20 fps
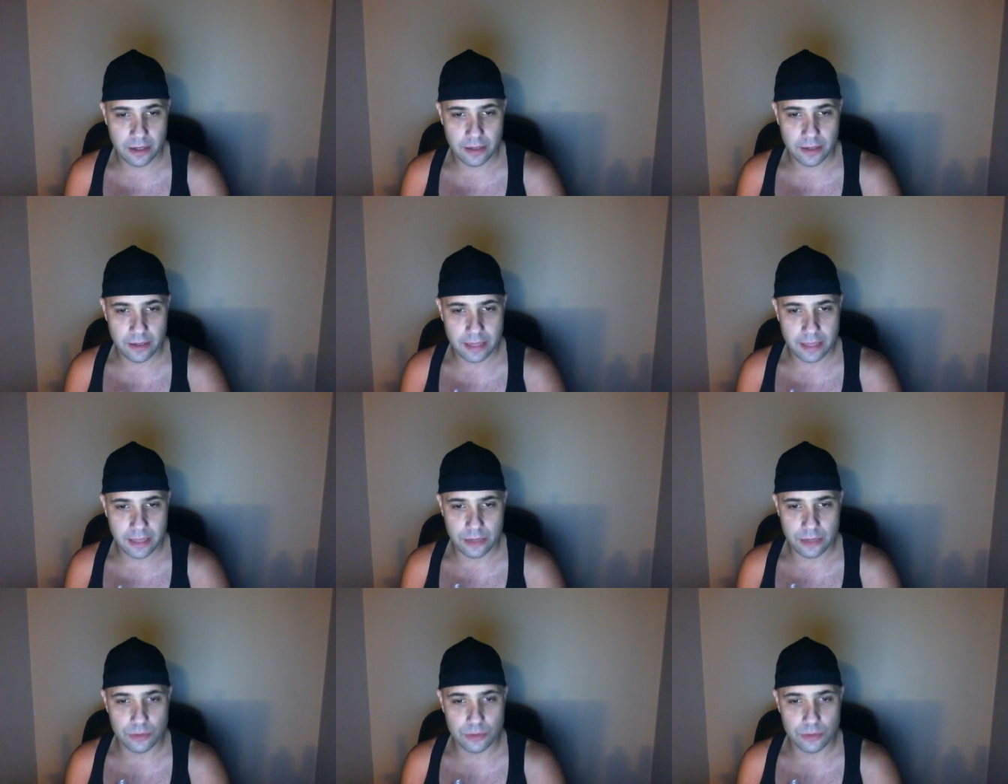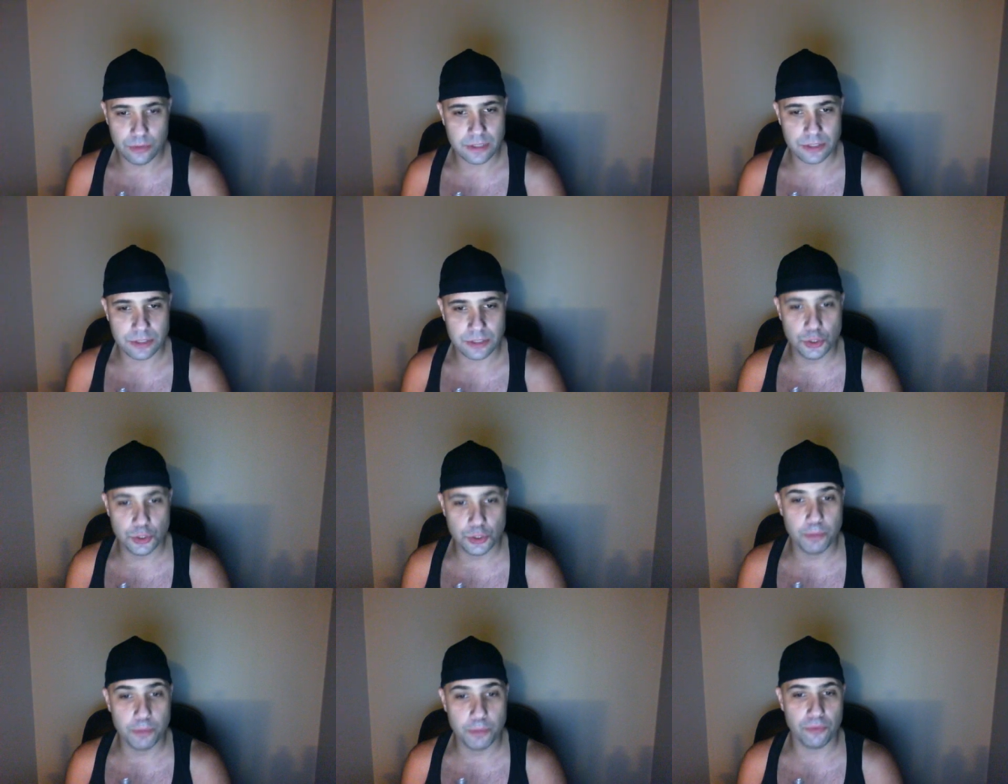they used the
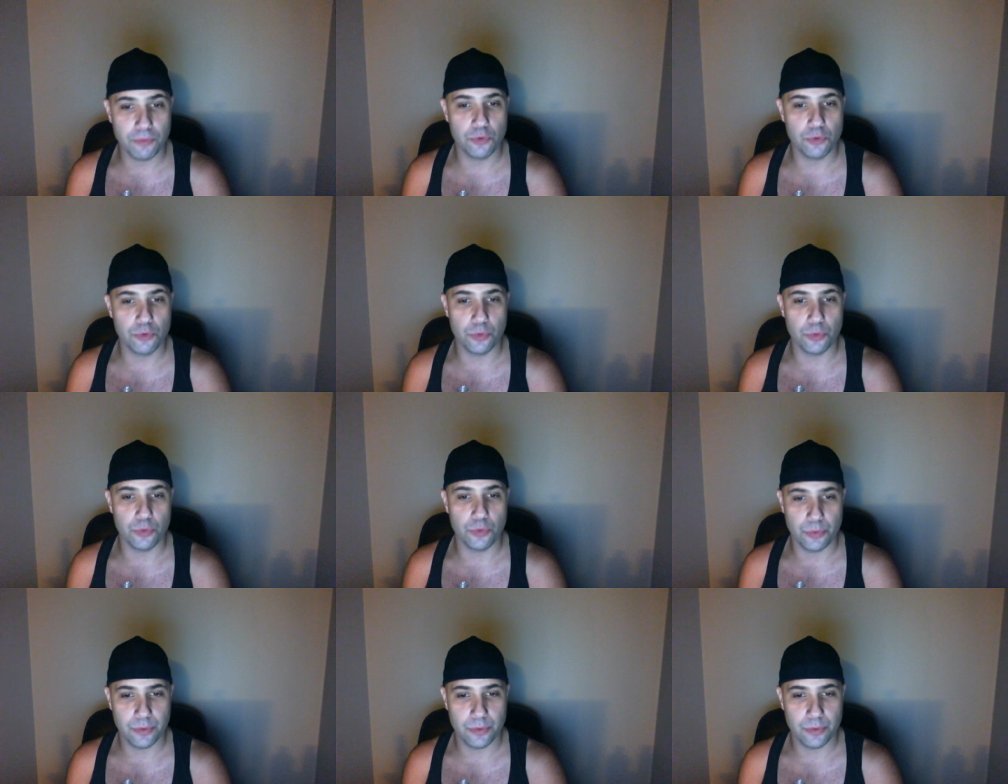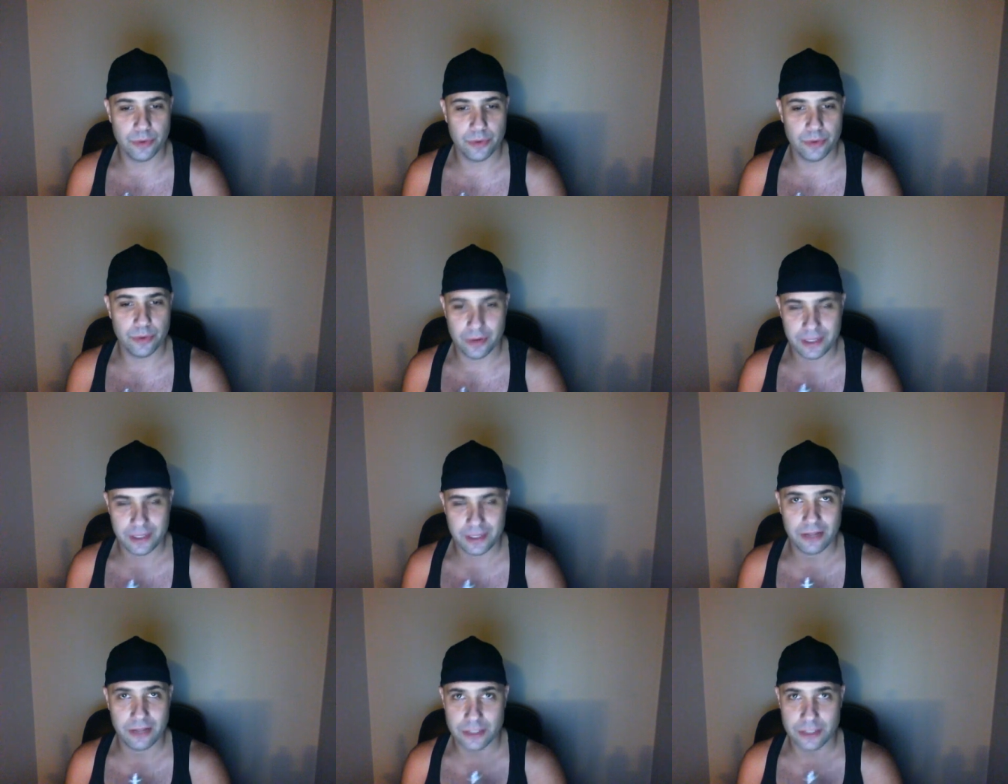Subaru
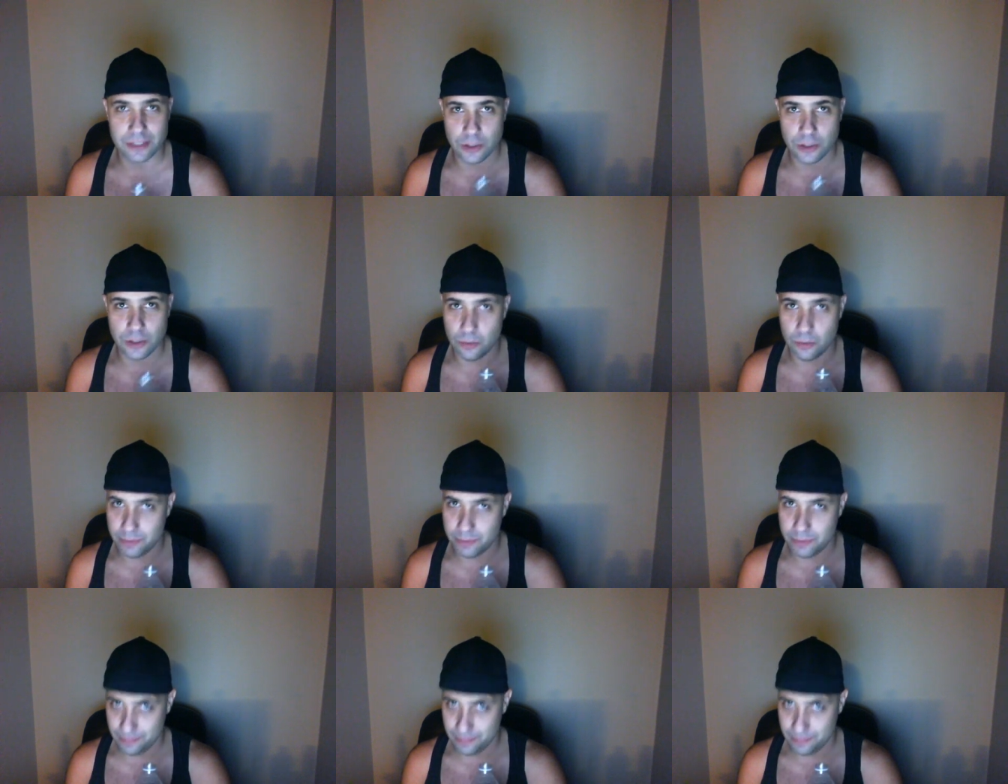telescope.